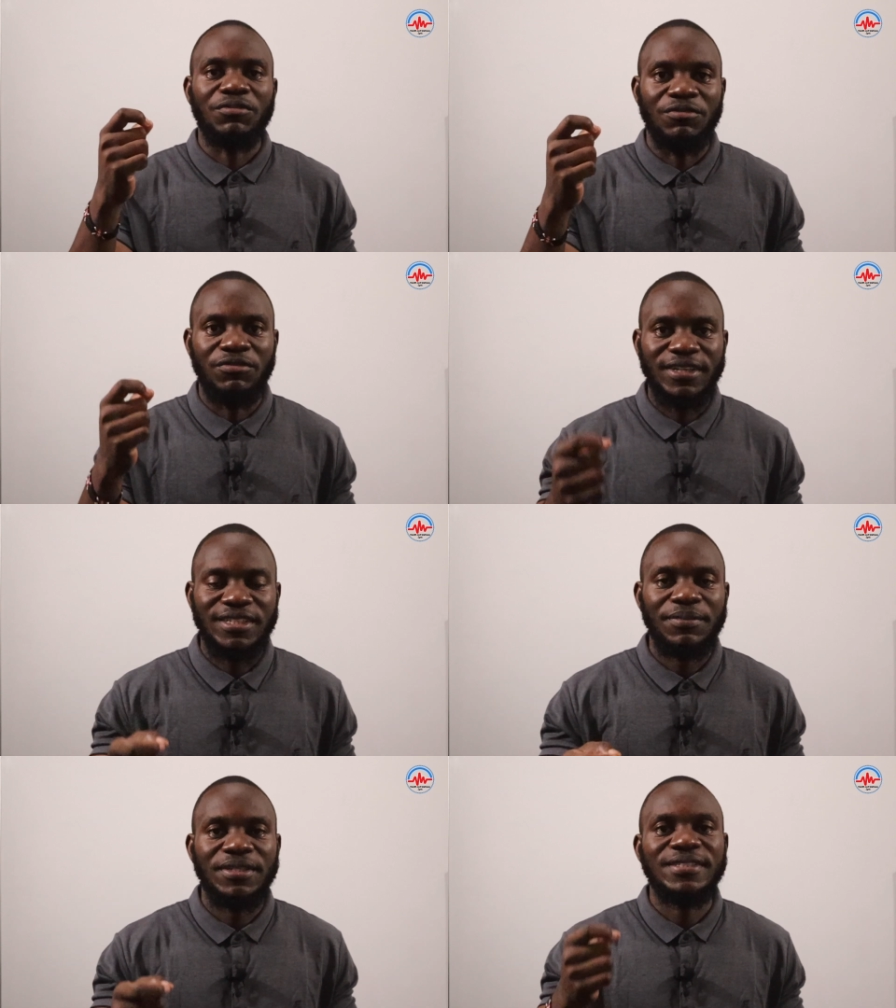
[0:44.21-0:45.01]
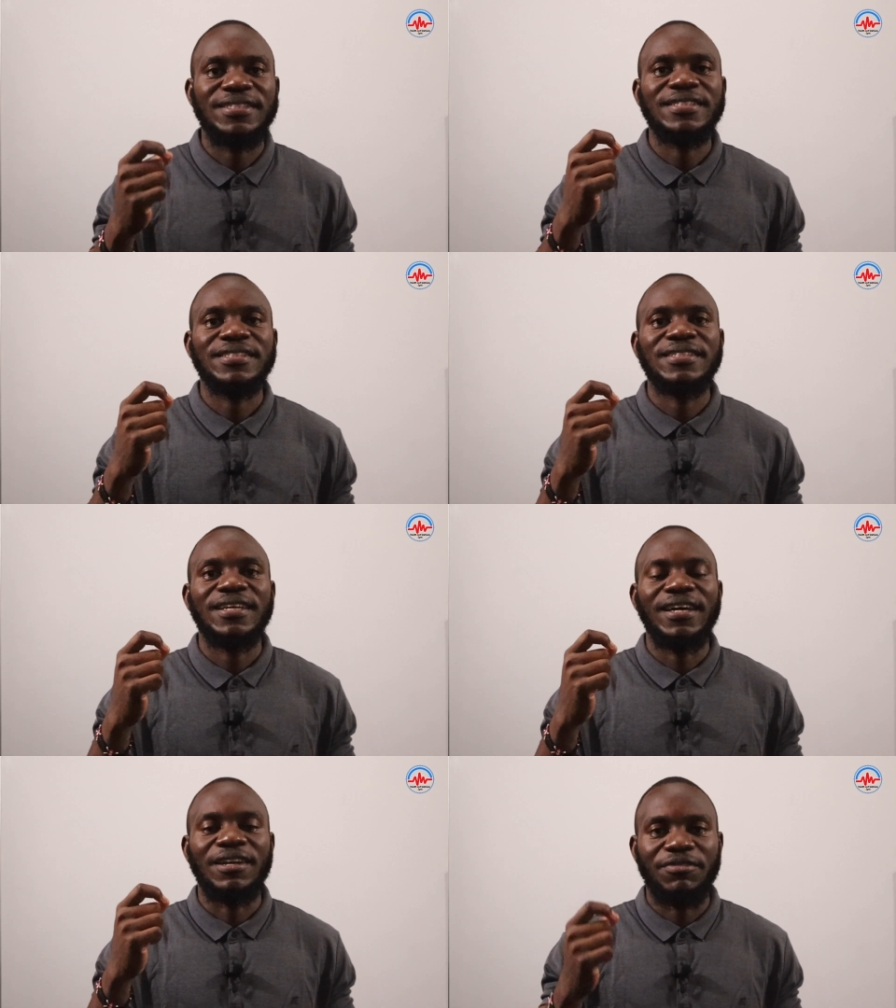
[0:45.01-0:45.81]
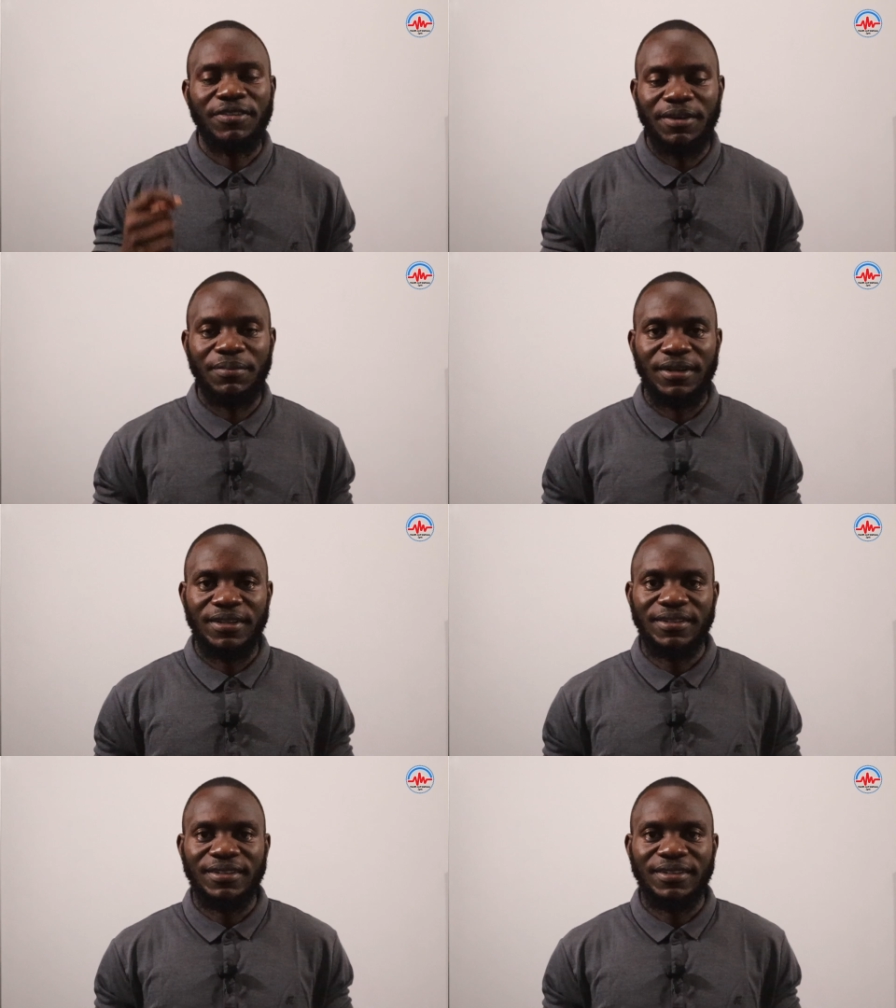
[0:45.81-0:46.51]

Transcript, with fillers: vitamins and fiber